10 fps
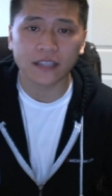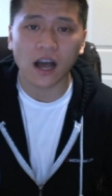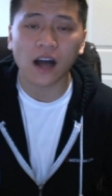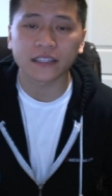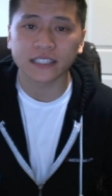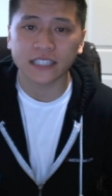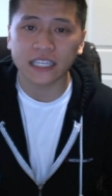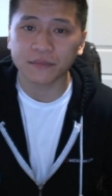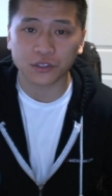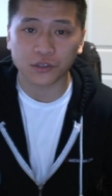on
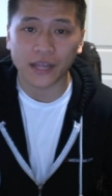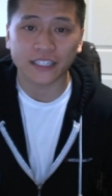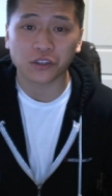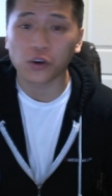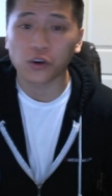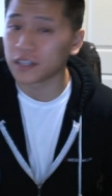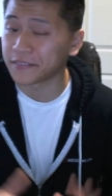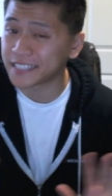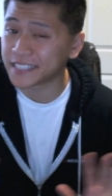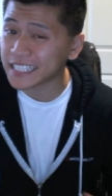Steam. So that's a total of
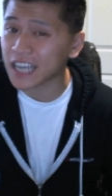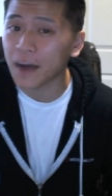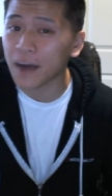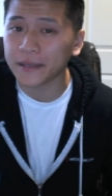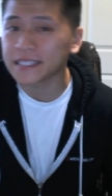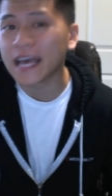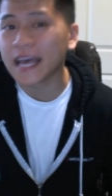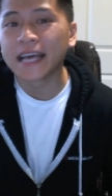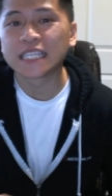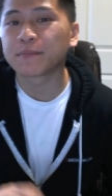six copies
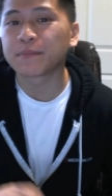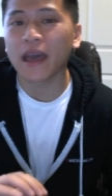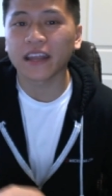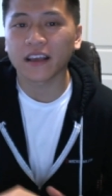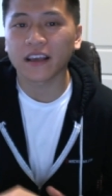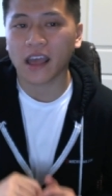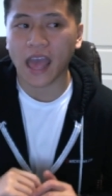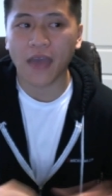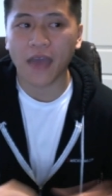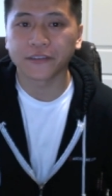spanning
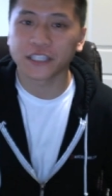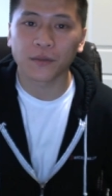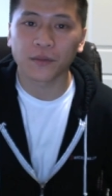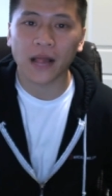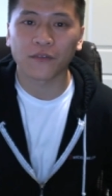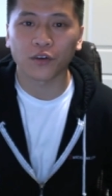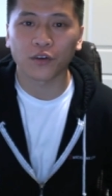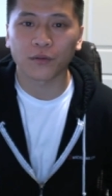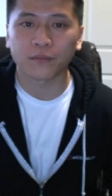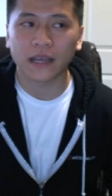every single
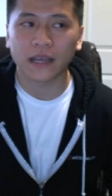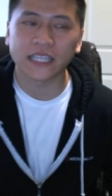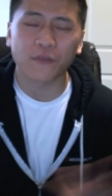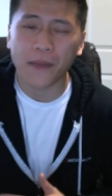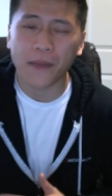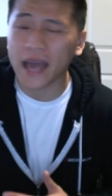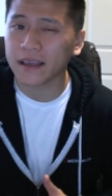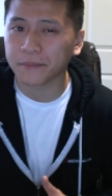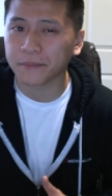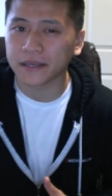platform except for
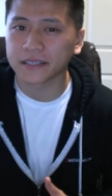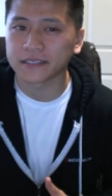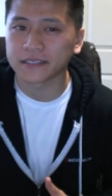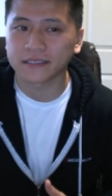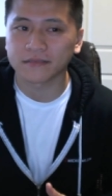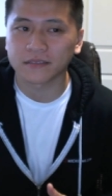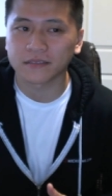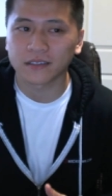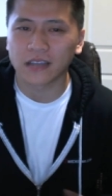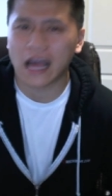Mac because
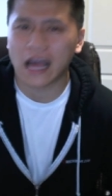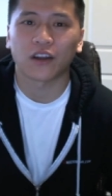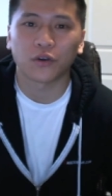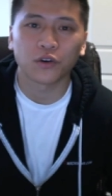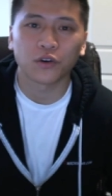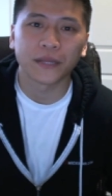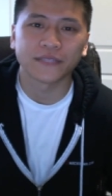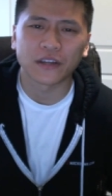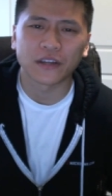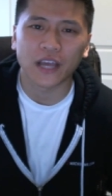I don't know who plays
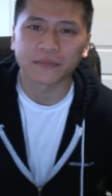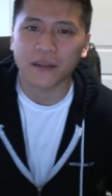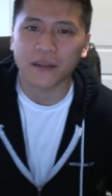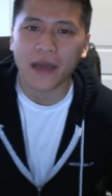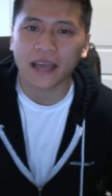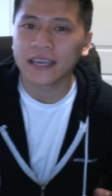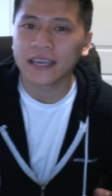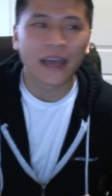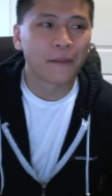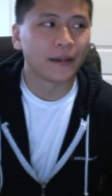video games on a Mac,
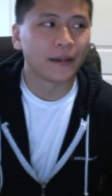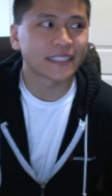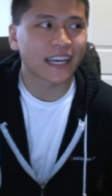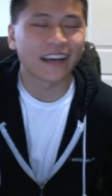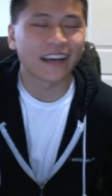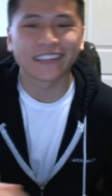but uh,